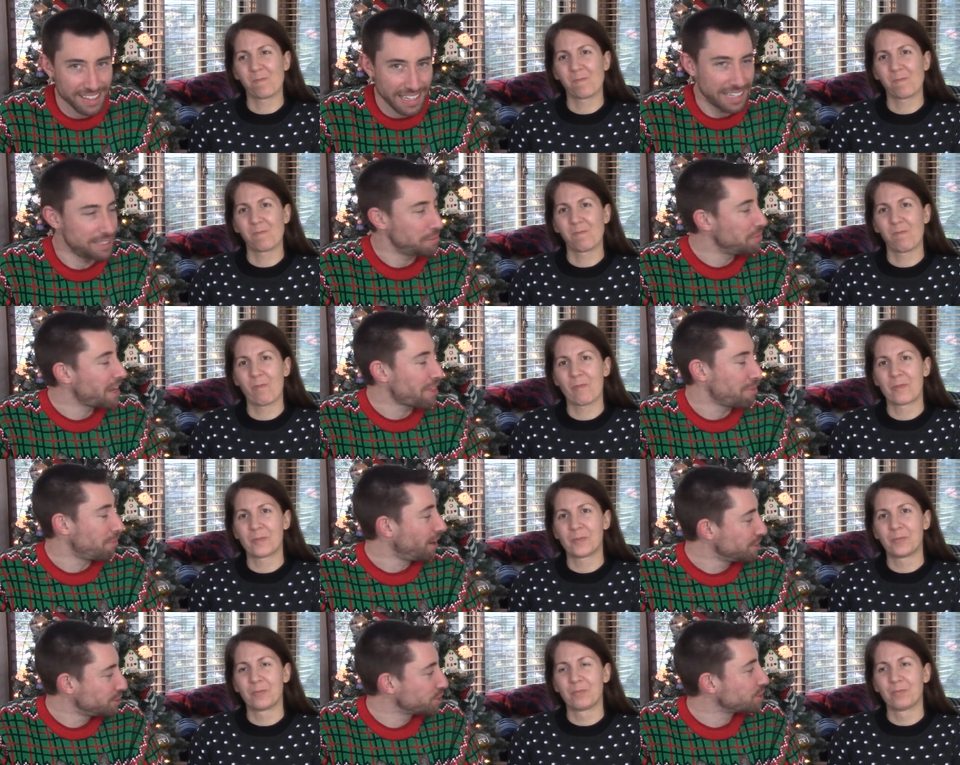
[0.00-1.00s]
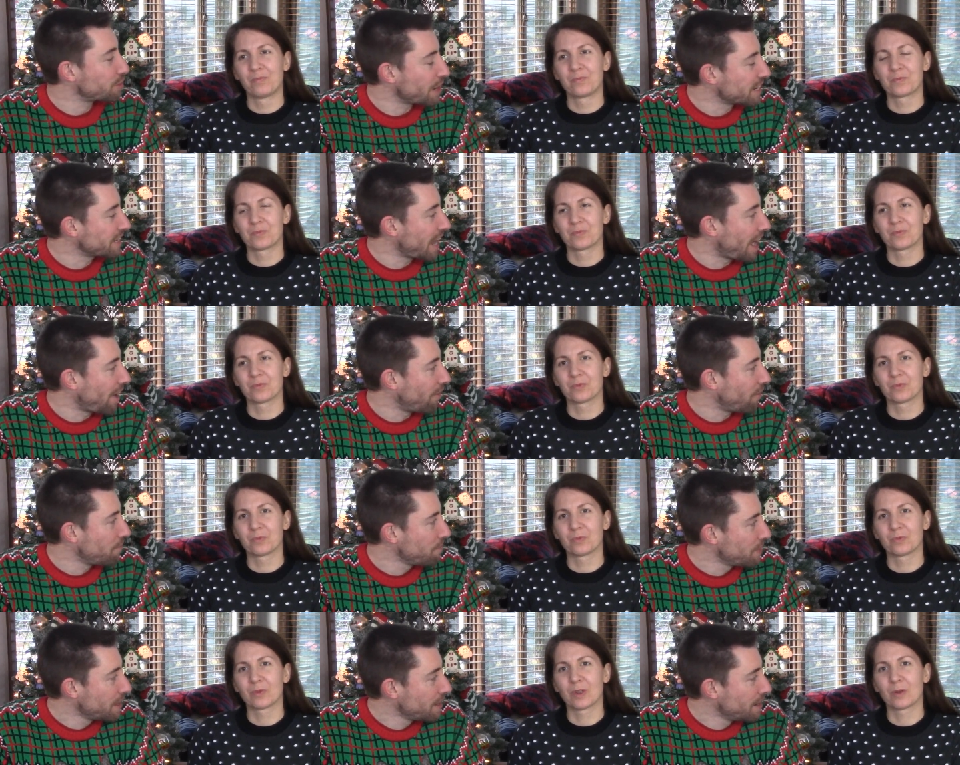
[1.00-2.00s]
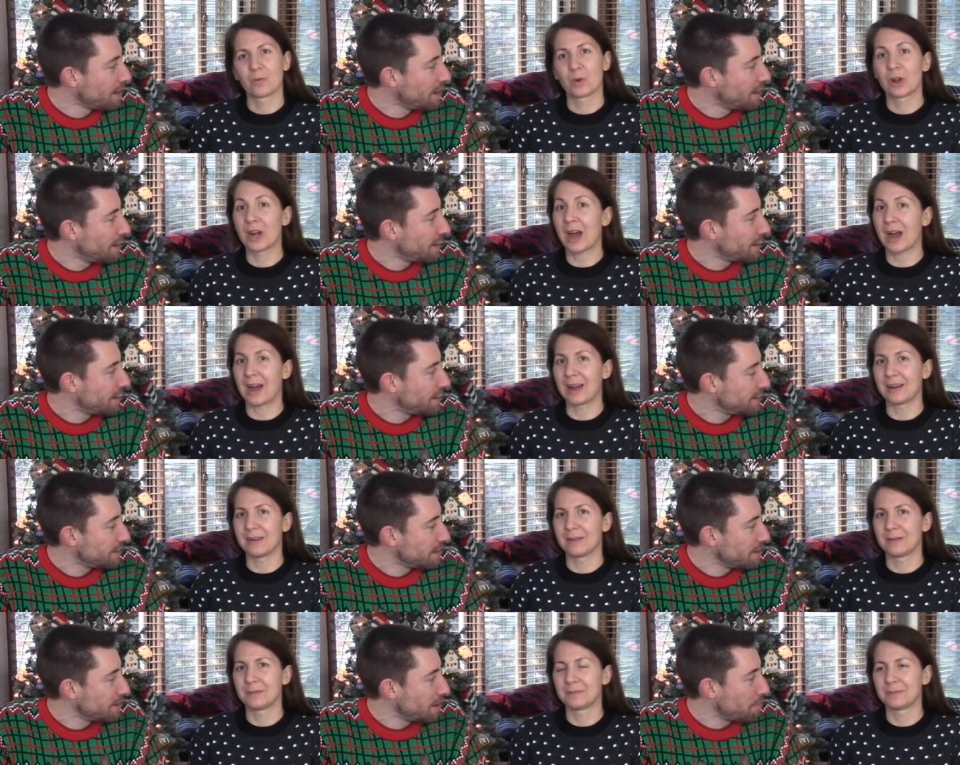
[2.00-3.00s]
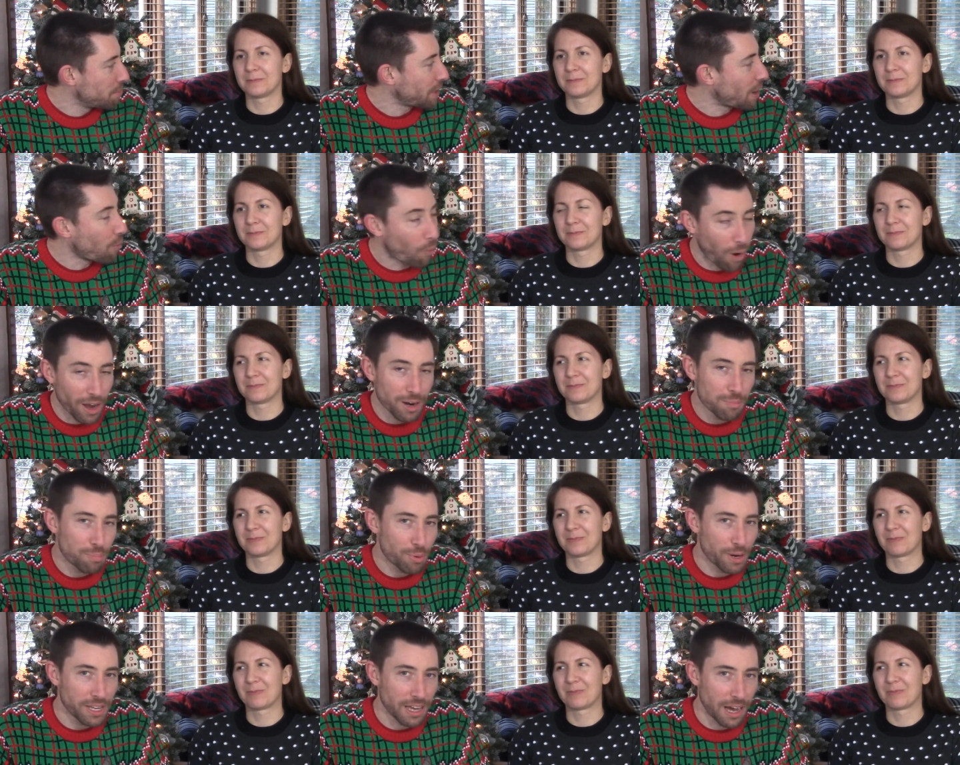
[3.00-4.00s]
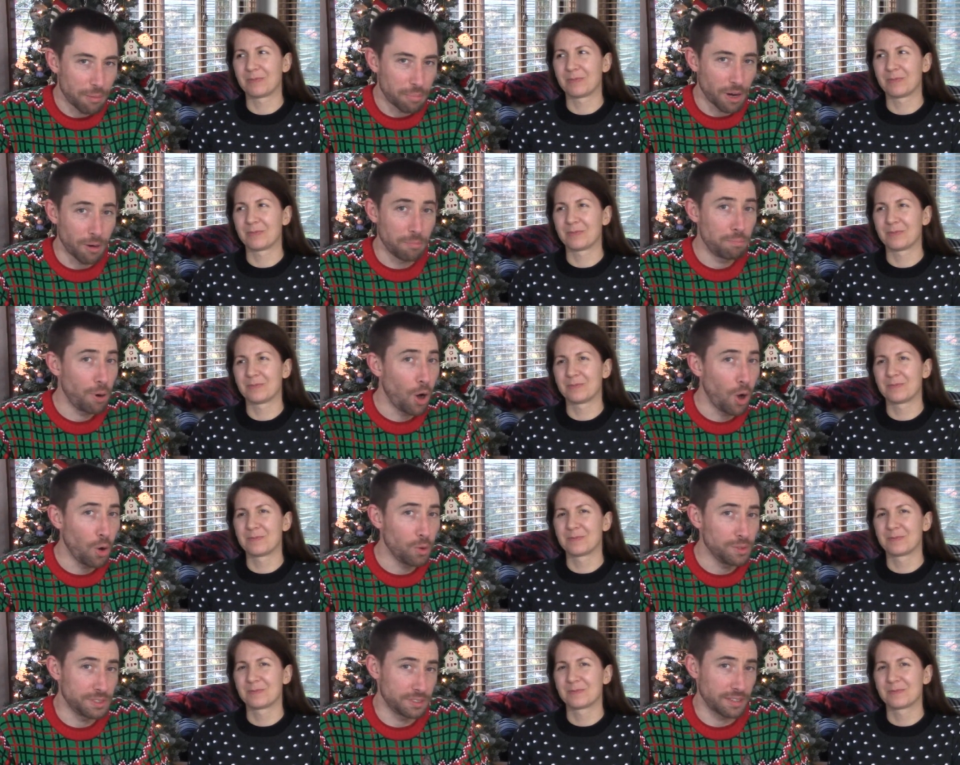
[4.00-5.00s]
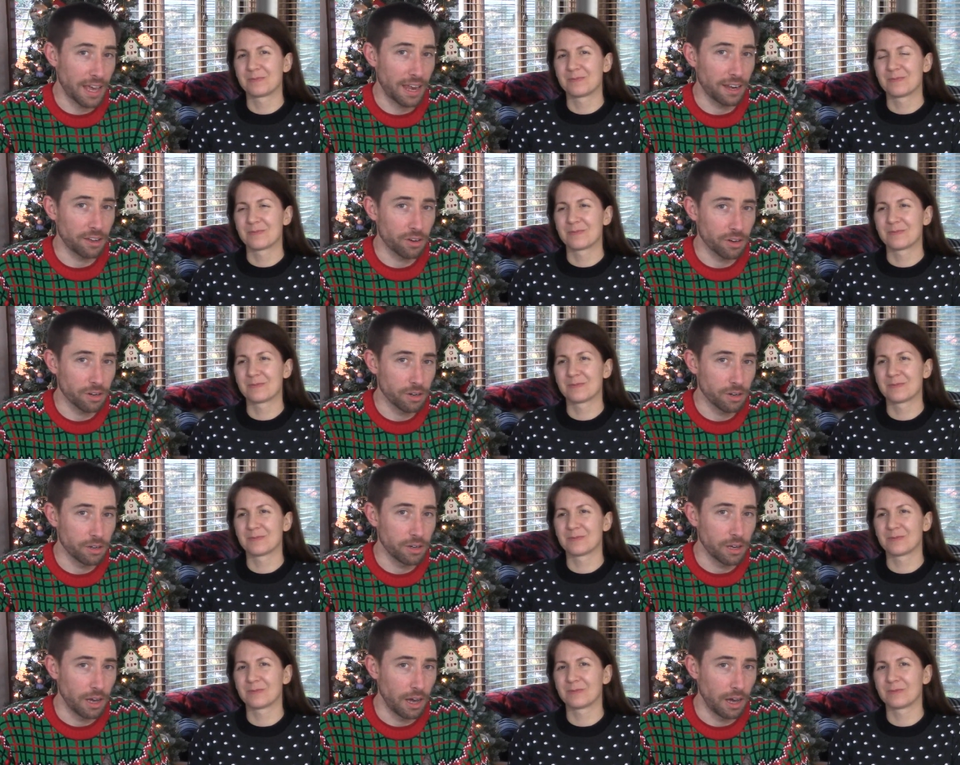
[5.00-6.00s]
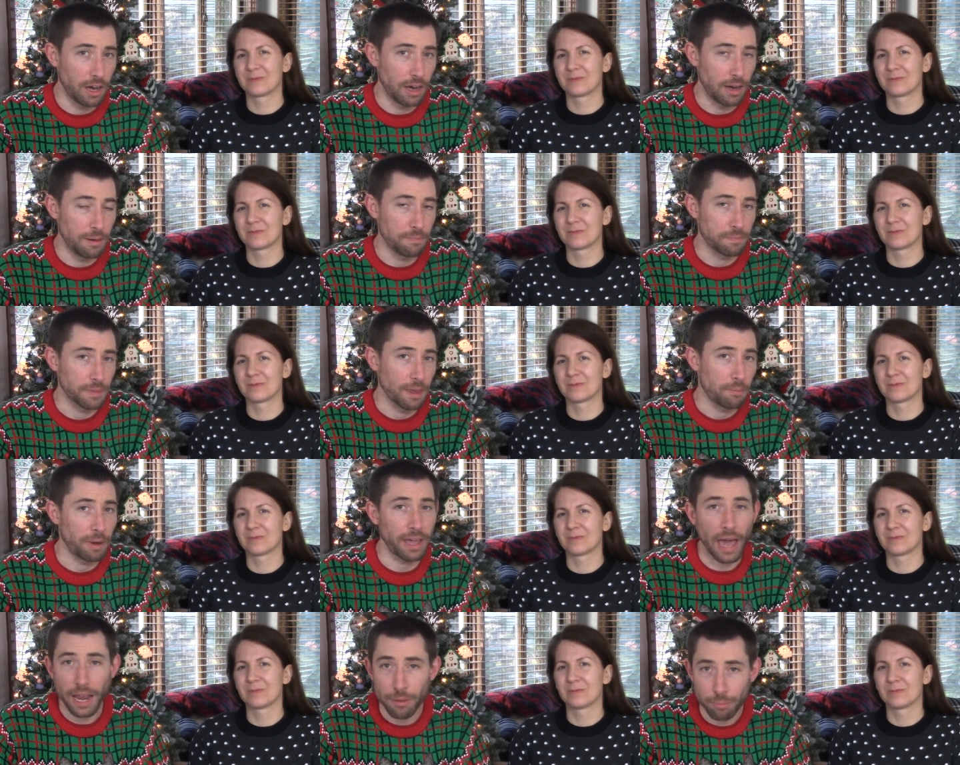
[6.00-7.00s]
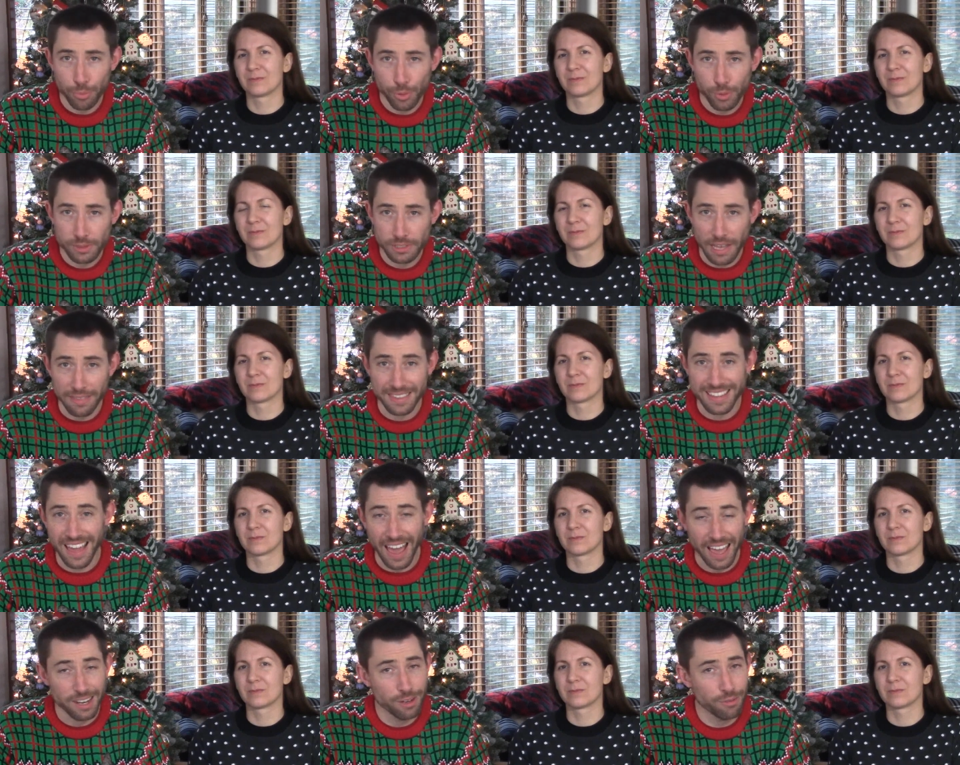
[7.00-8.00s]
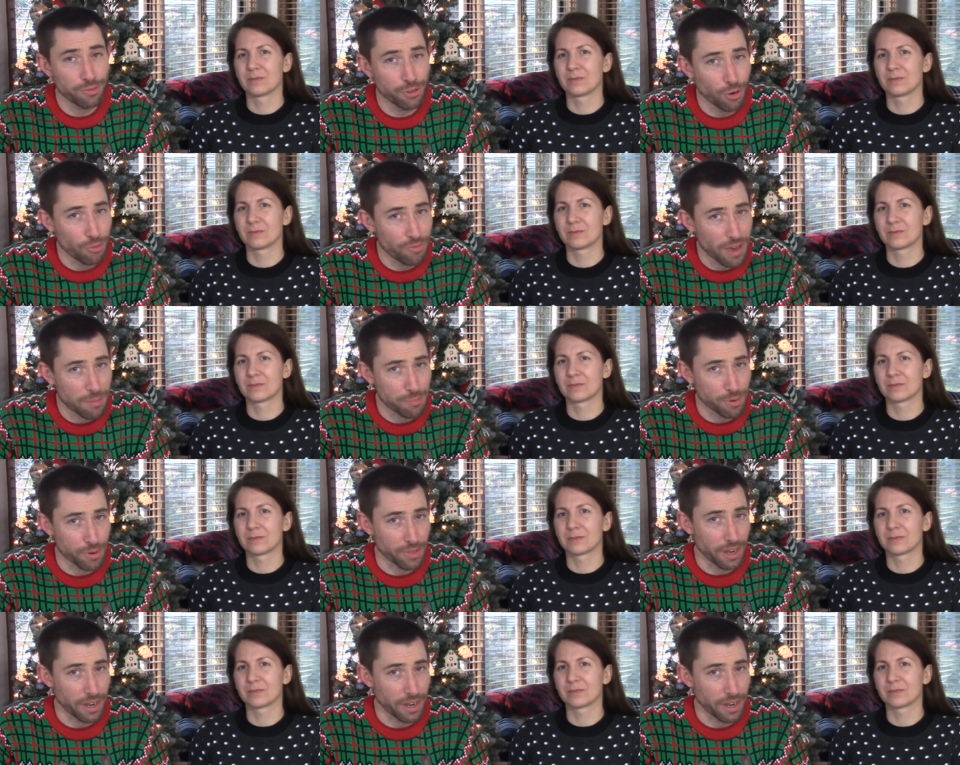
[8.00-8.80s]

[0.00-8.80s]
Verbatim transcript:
Speaker 1: Kingdom Death Monster right now. We're not. But I want to bring up a post that occurred um, by Adam Poots at the end of November